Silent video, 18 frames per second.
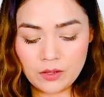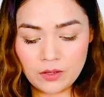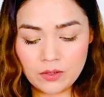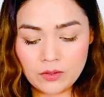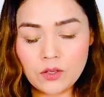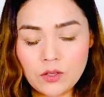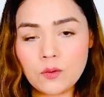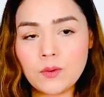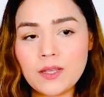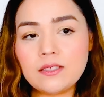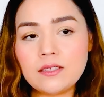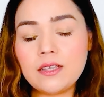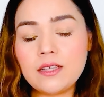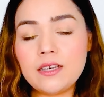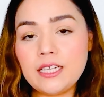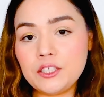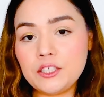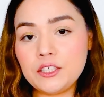So it's
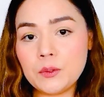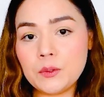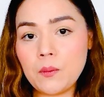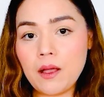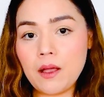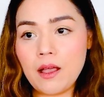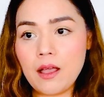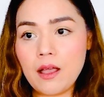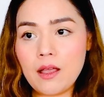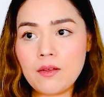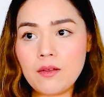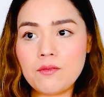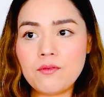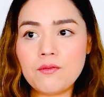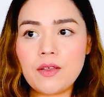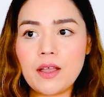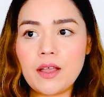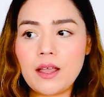an issue
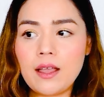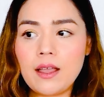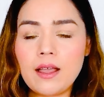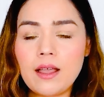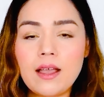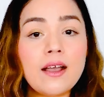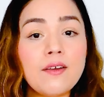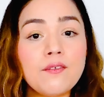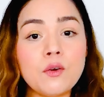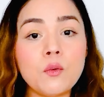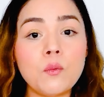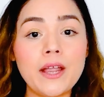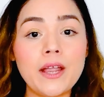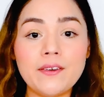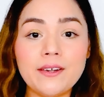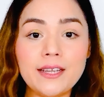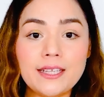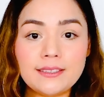of uh, of
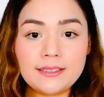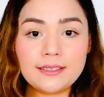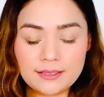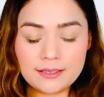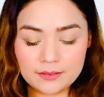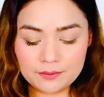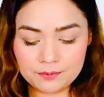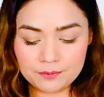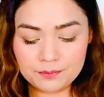awareness.